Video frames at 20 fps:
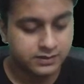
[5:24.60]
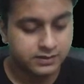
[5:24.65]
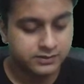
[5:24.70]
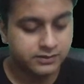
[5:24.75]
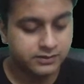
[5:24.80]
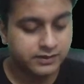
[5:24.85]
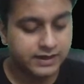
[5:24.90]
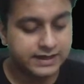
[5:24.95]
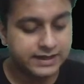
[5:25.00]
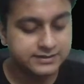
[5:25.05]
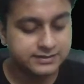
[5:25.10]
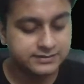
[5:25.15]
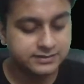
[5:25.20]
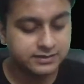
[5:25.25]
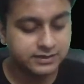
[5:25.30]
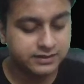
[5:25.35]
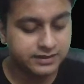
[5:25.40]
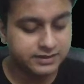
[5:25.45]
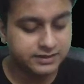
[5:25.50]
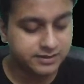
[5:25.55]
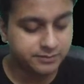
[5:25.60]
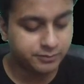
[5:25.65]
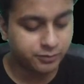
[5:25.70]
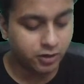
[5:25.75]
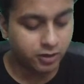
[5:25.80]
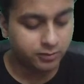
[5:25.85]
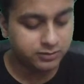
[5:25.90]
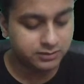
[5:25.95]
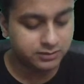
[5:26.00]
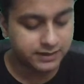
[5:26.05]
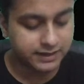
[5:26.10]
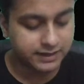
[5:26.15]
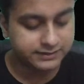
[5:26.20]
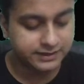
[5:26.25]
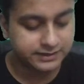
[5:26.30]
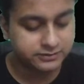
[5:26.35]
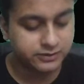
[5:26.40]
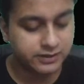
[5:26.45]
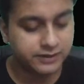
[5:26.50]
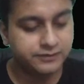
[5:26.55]
So guys, this is an easy problem. I
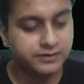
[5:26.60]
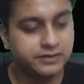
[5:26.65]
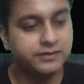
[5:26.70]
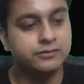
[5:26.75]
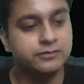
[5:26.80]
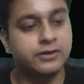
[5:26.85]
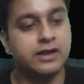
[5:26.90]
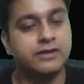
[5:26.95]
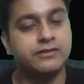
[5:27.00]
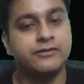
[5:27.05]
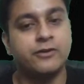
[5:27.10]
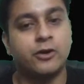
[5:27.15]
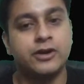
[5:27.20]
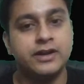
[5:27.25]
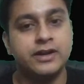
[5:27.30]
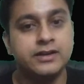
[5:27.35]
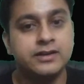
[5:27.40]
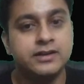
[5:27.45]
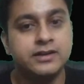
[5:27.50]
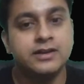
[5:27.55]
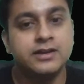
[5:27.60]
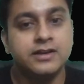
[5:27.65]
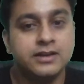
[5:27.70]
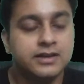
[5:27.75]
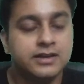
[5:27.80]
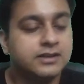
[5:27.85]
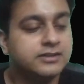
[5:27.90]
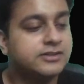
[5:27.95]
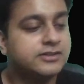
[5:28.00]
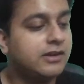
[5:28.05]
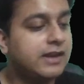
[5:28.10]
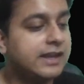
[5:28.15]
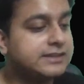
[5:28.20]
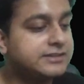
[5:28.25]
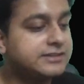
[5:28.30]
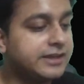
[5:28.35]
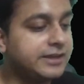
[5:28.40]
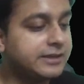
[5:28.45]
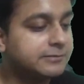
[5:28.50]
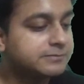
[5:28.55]
think so everyone would have got it. So let's
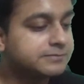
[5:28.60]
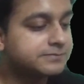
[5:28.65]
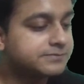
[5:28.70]
see.